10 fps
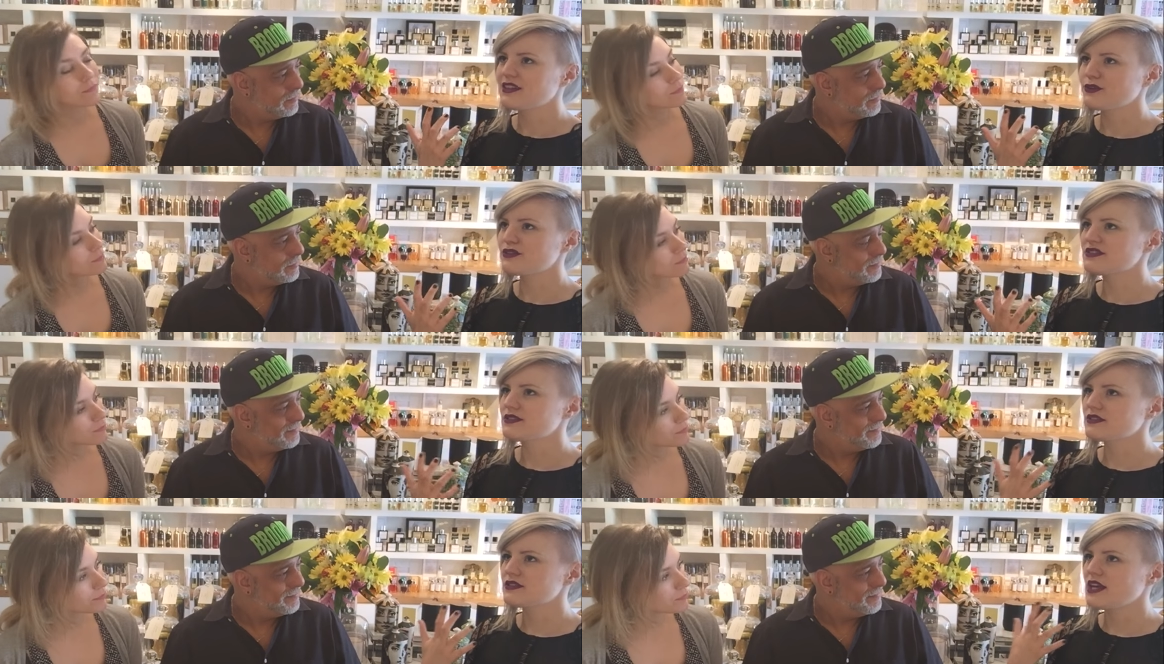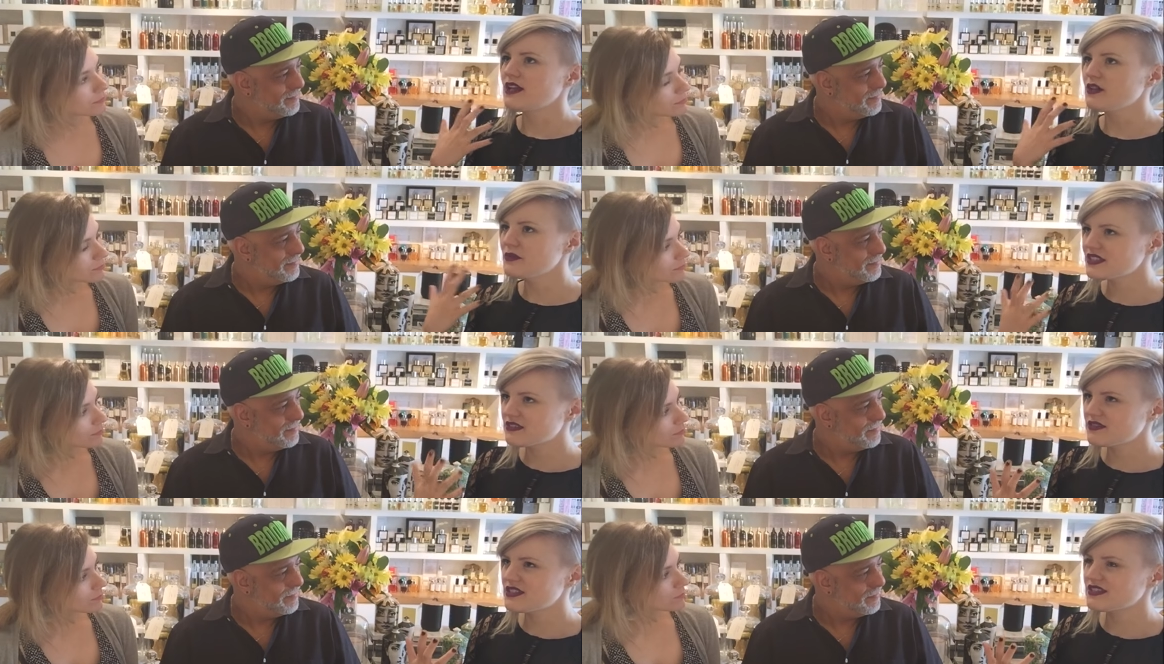Speaker 1: there's
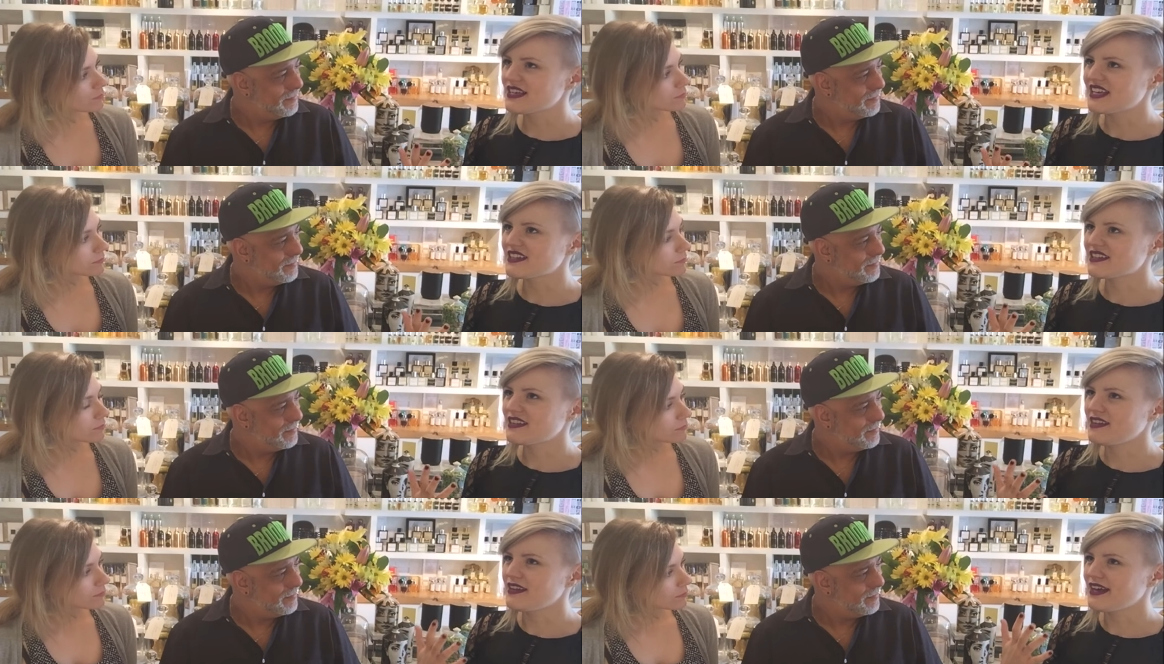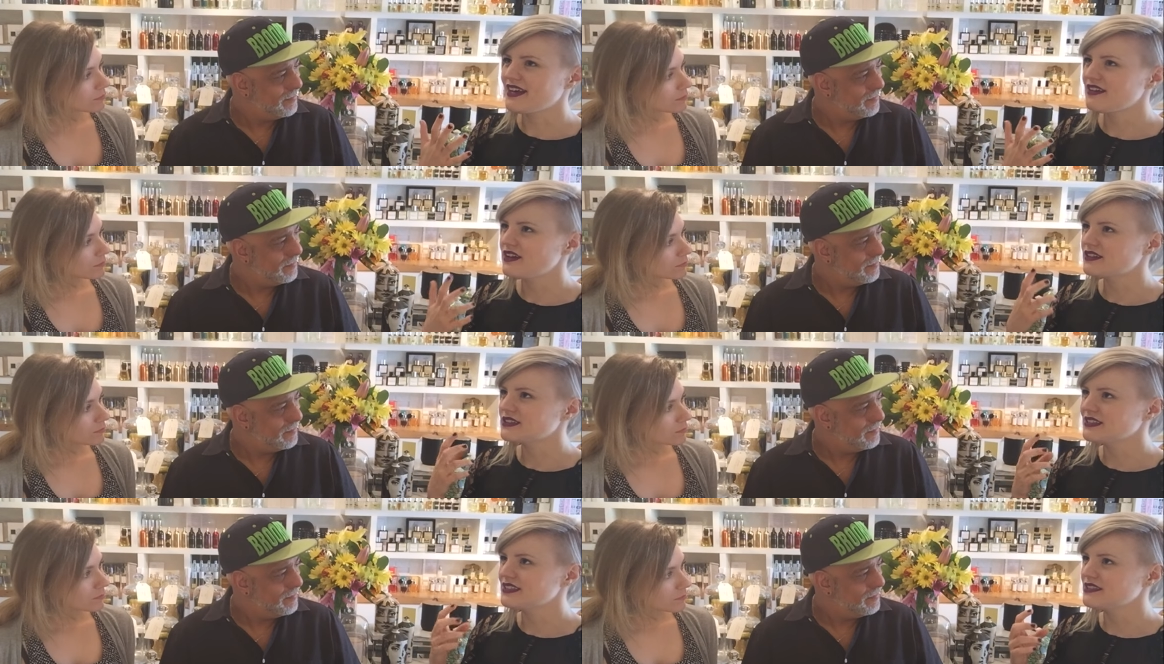elements of the scent that
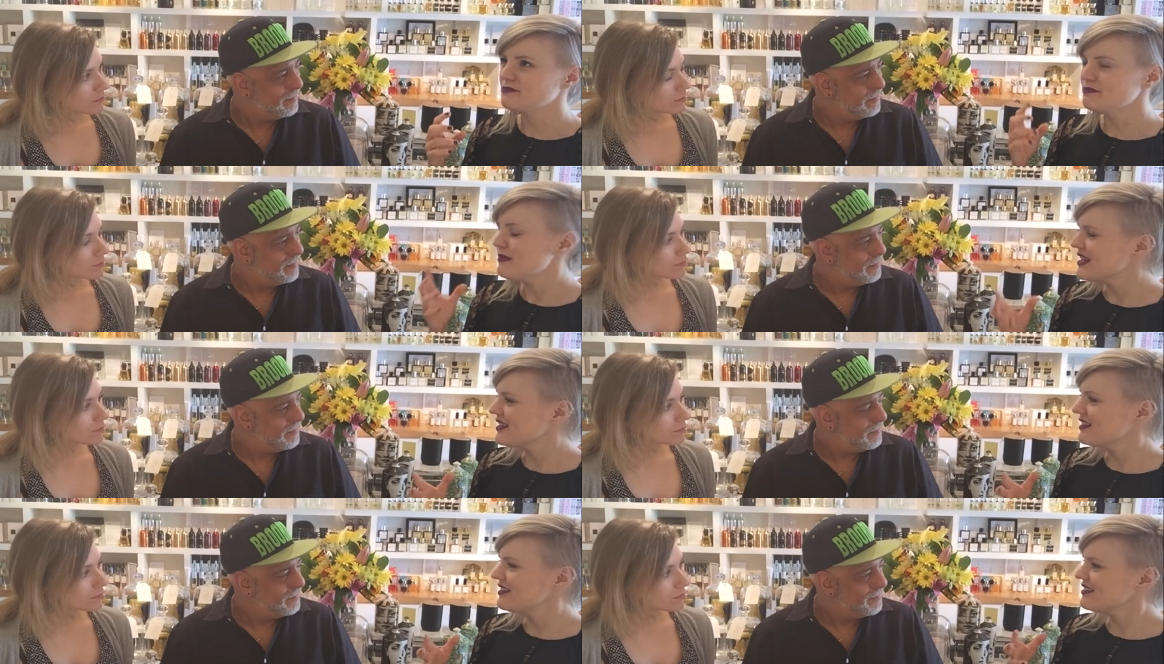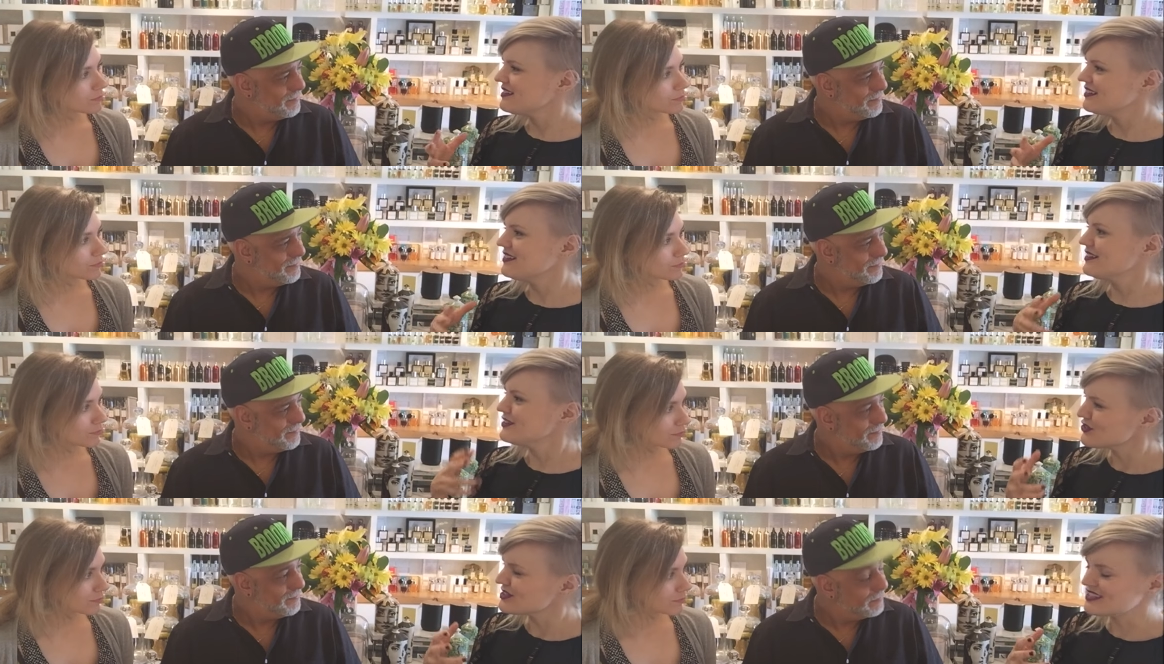make it an
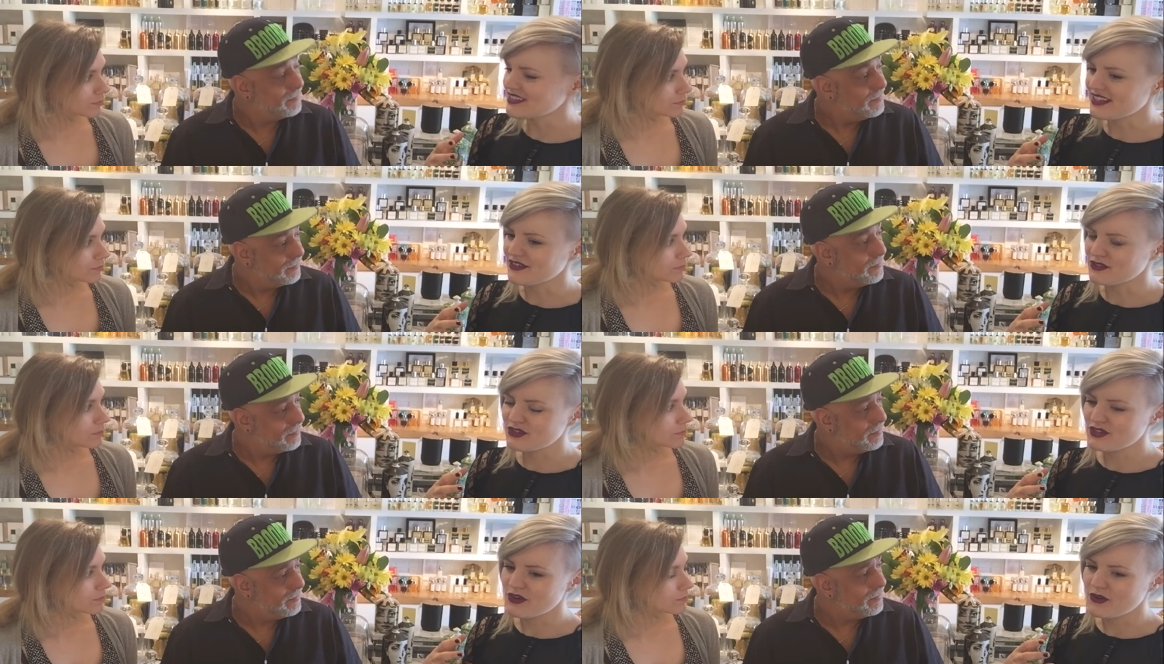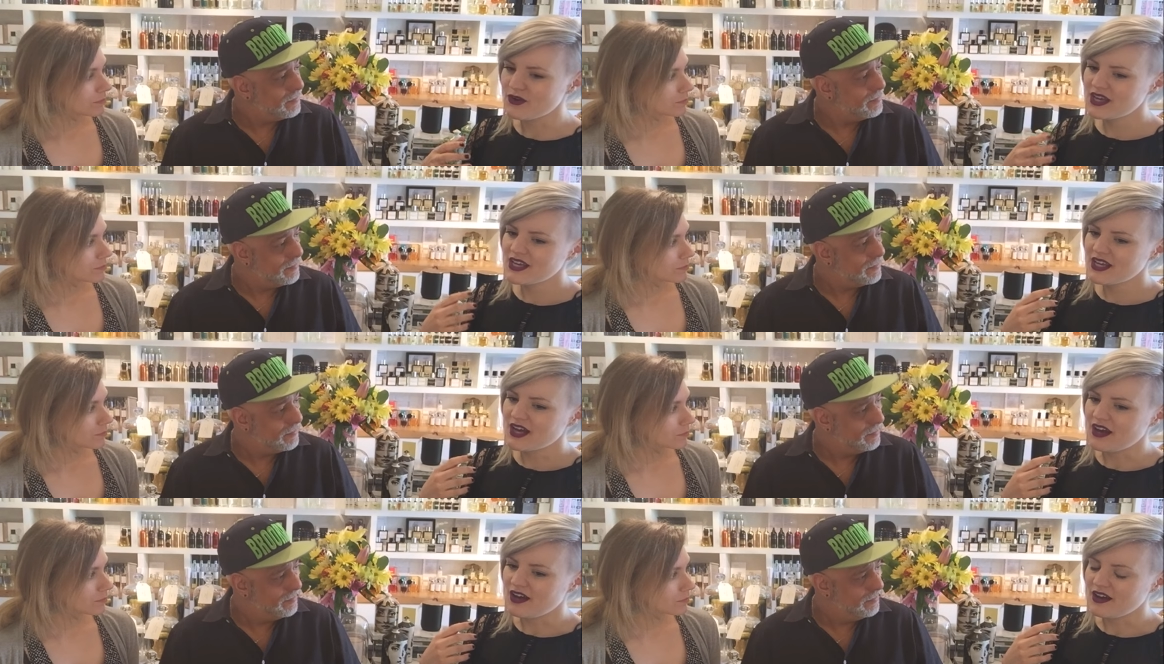interesting leather. So
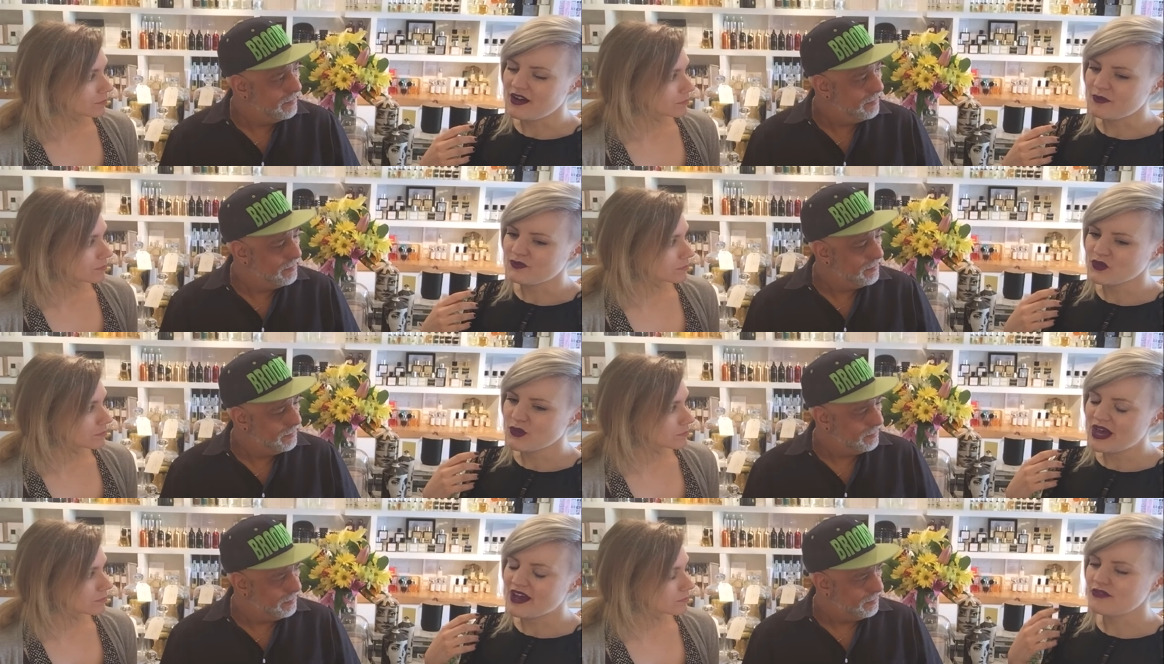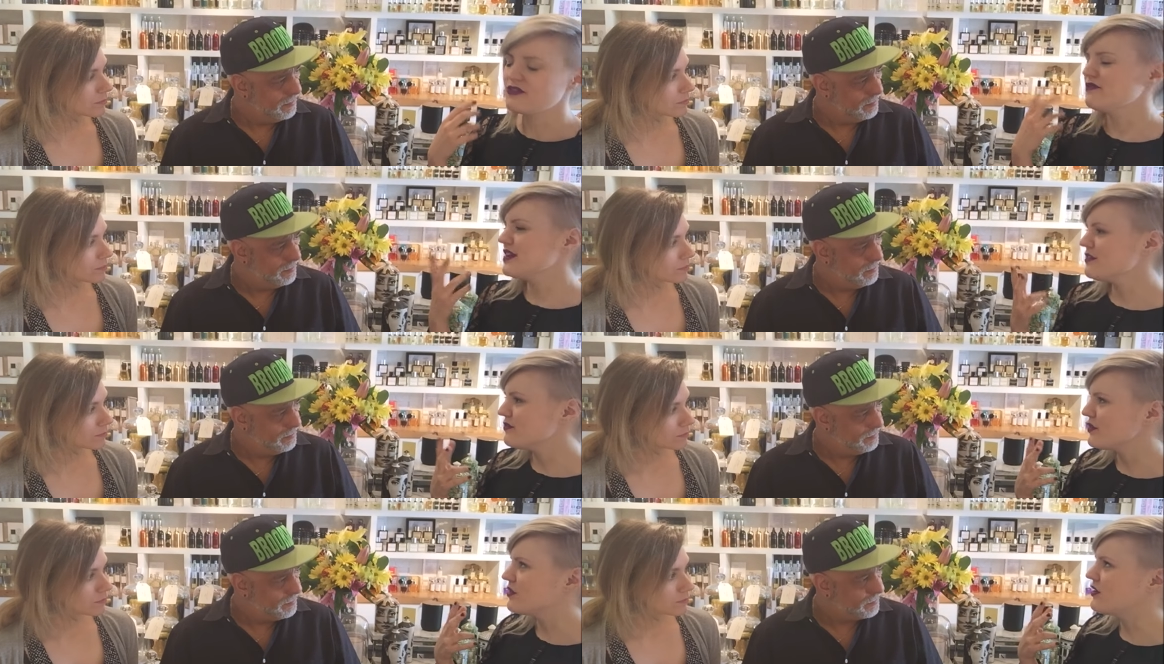you have the
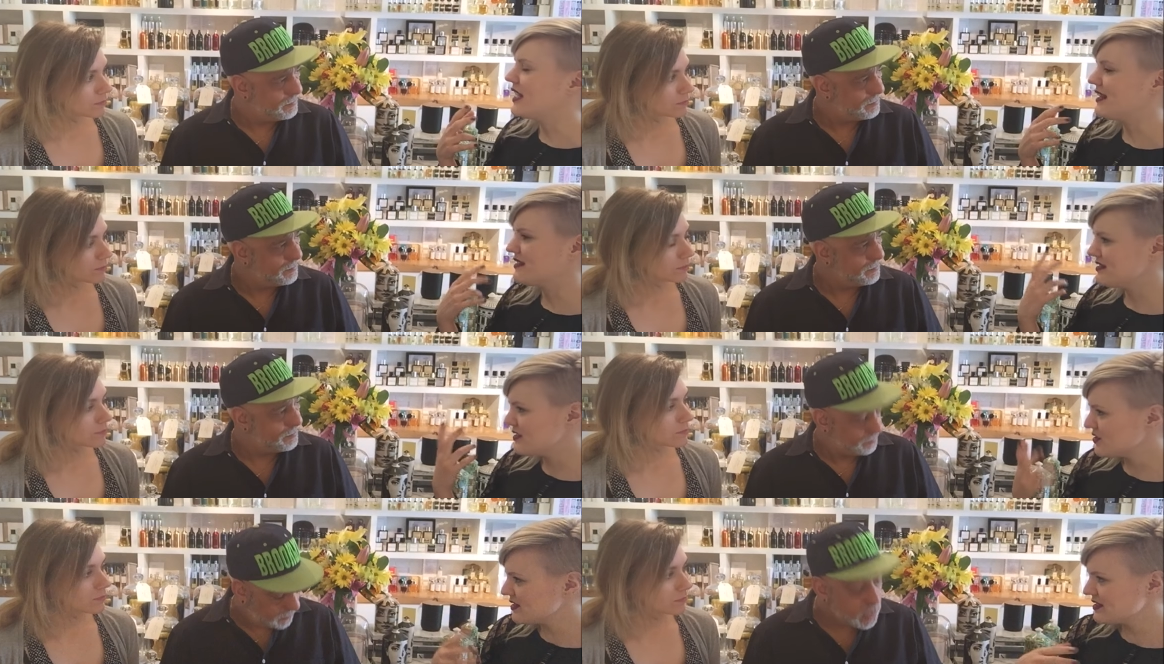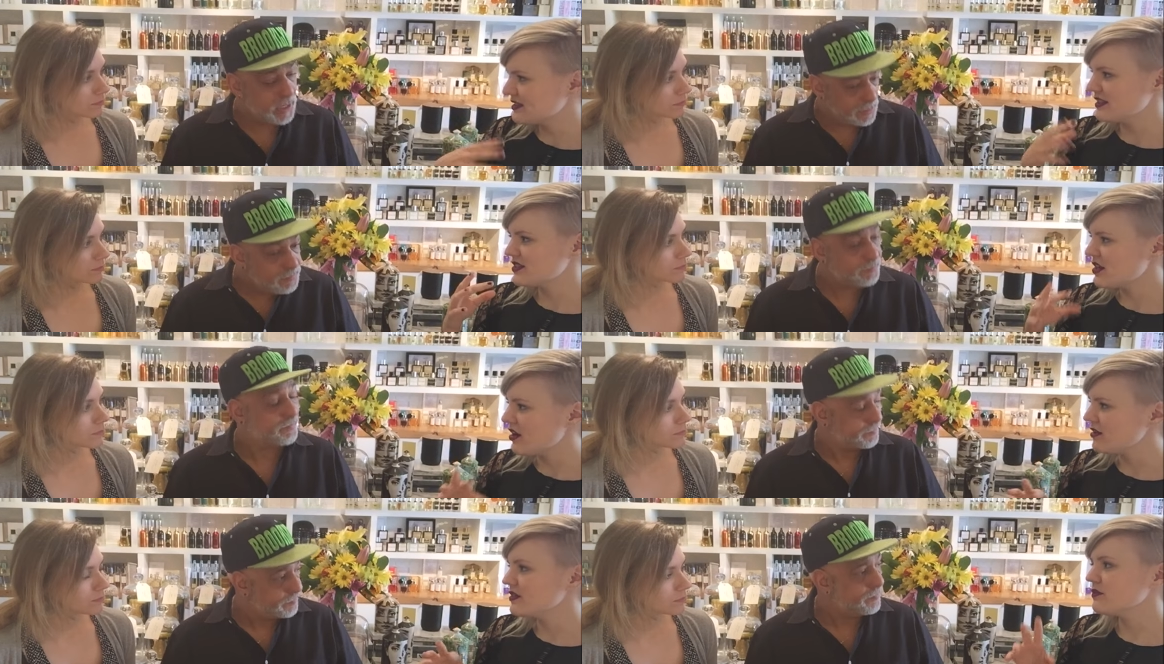vetiver and the citrus on the
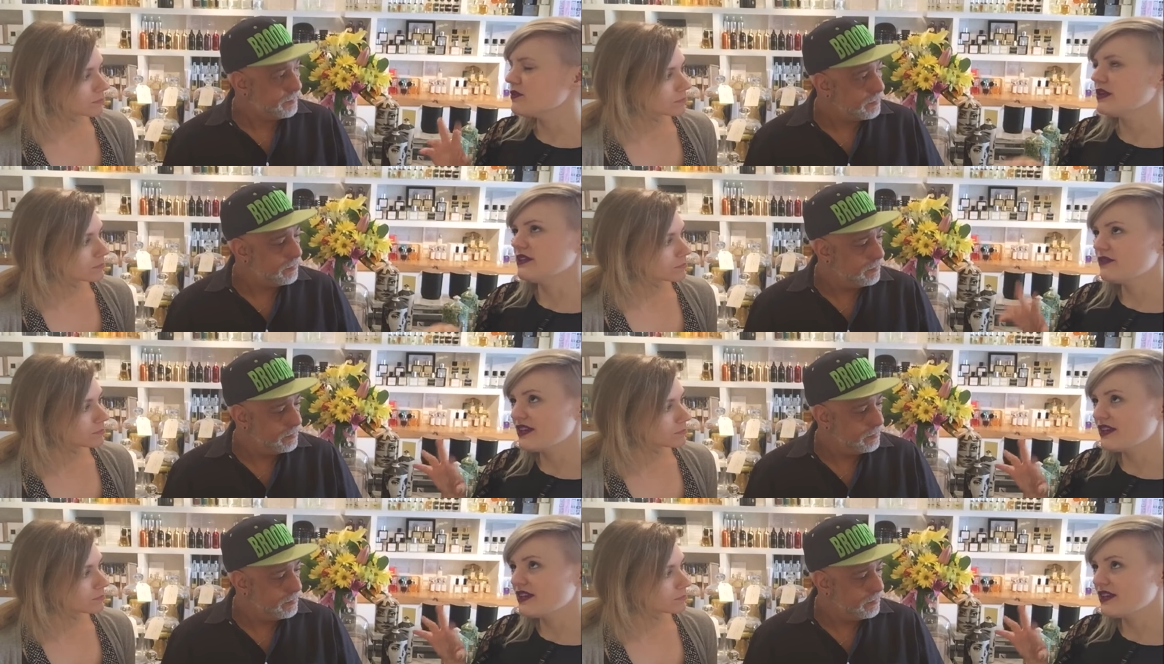top, well,